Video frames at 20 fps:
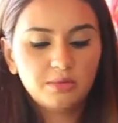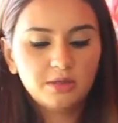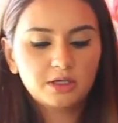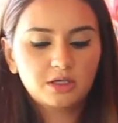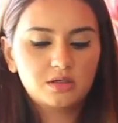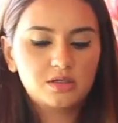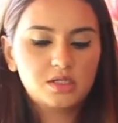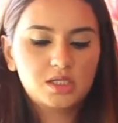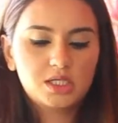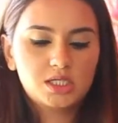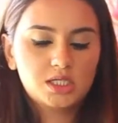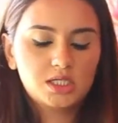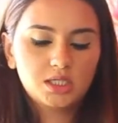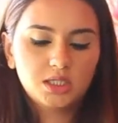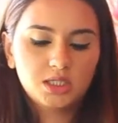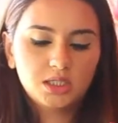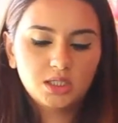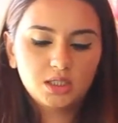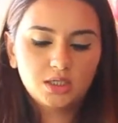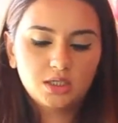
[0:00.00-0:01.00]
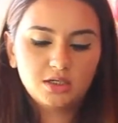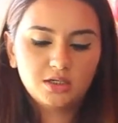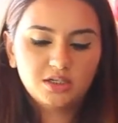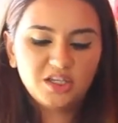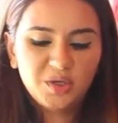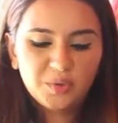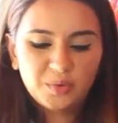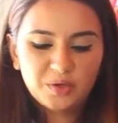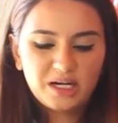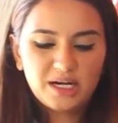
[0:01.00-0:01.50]
because
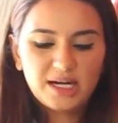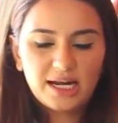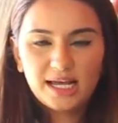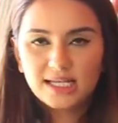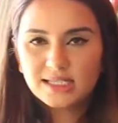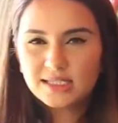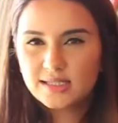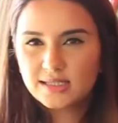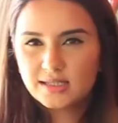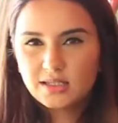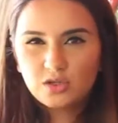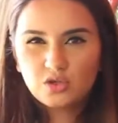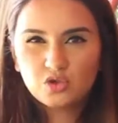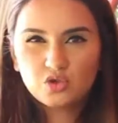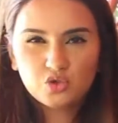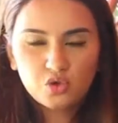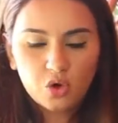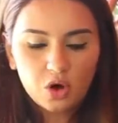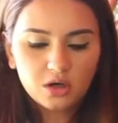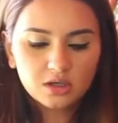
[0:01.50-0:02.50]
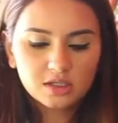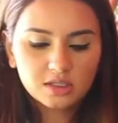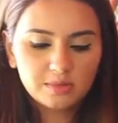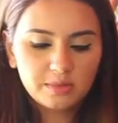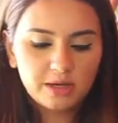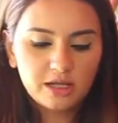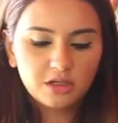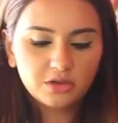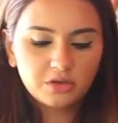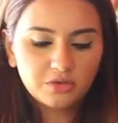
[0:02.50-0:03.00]
you want a nice strong
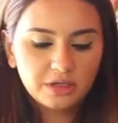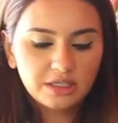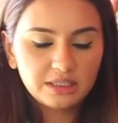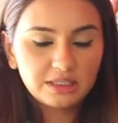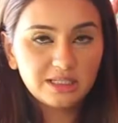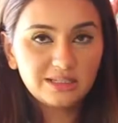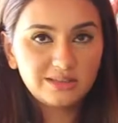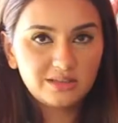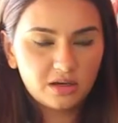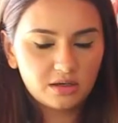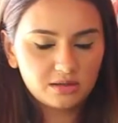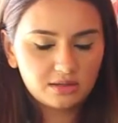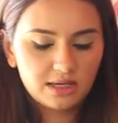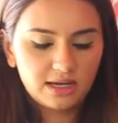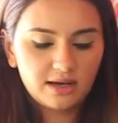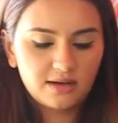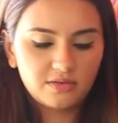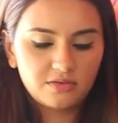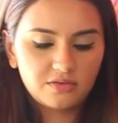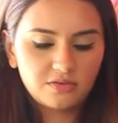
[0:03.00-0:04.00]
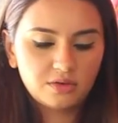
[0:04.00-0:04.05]
smell. Green tea does have